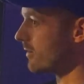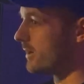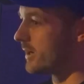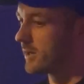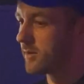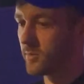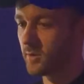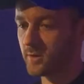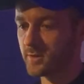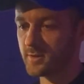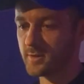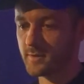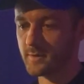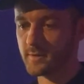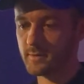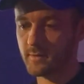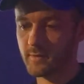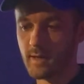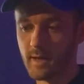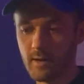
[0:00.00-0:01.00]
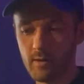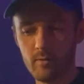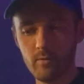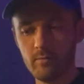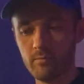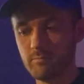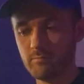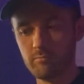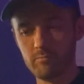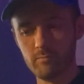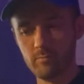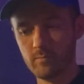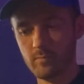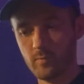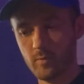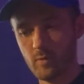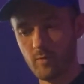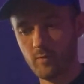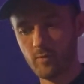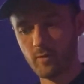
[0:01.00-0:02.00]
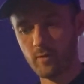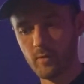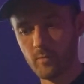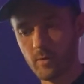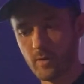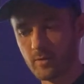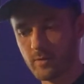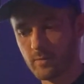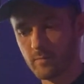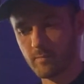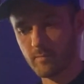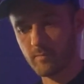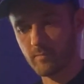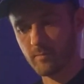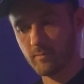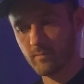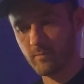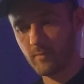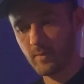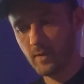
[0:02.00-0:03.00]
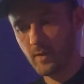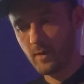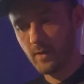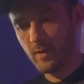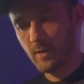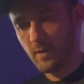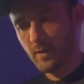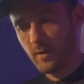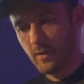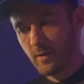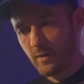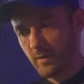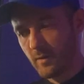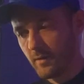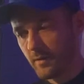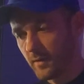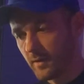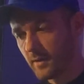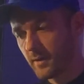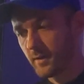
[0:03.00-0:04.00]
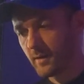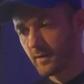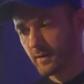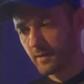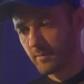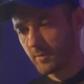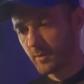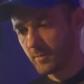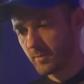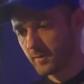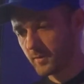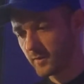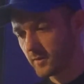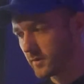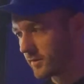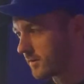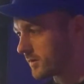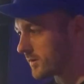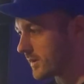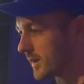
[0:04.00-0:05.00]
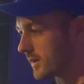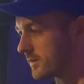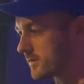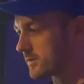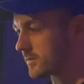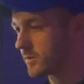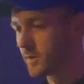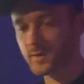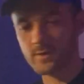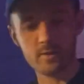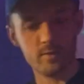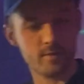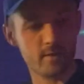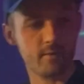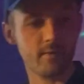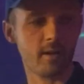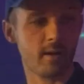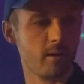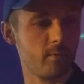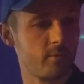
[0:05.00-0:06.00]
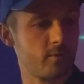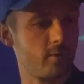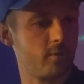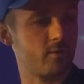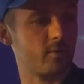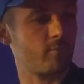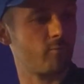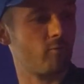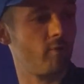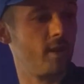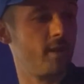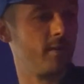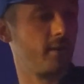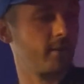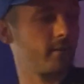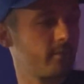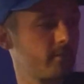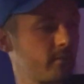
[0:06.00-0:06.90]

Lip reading: are any questions now, you're very welcome. I'm open to taking some questions, and then I will do some reading.